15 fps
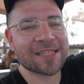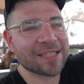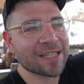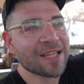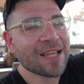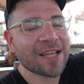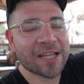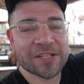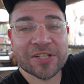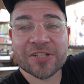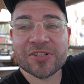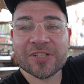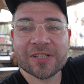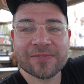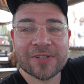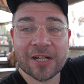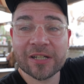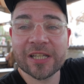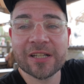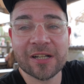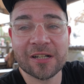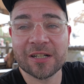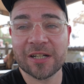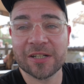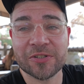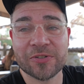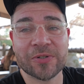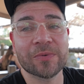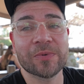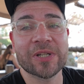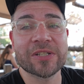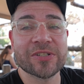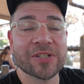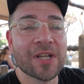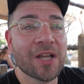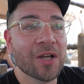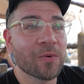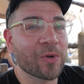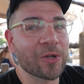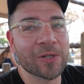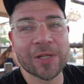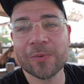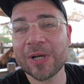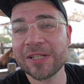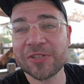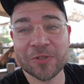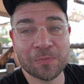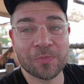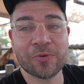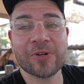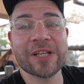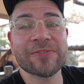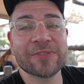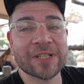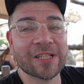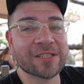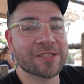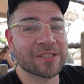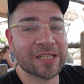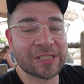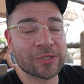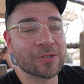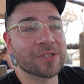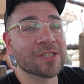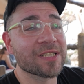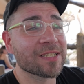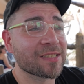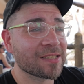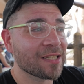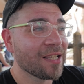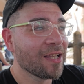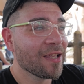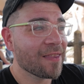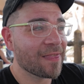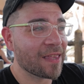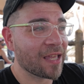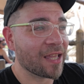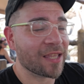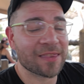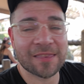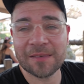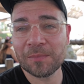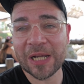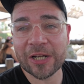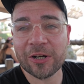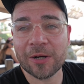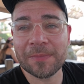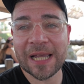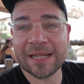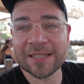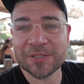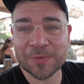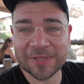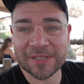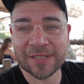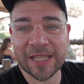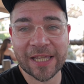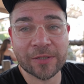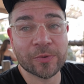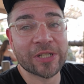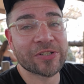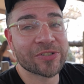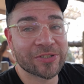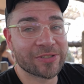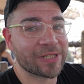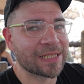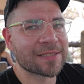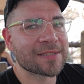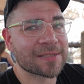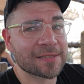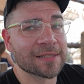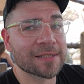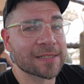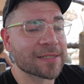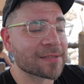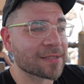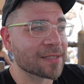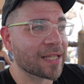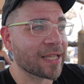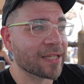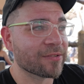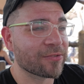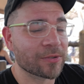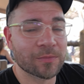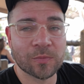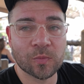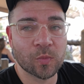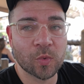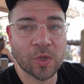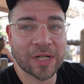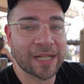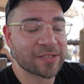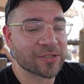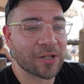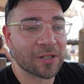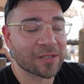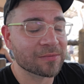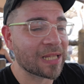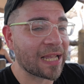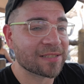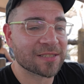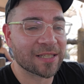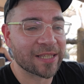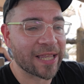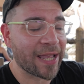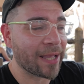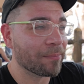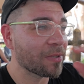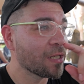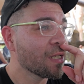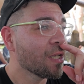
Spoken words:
the addition of Donkey Kong Country, which we only went to briefly until they told us that Minecart Madness was delayed, which it still is delayed from what I saw last on the app.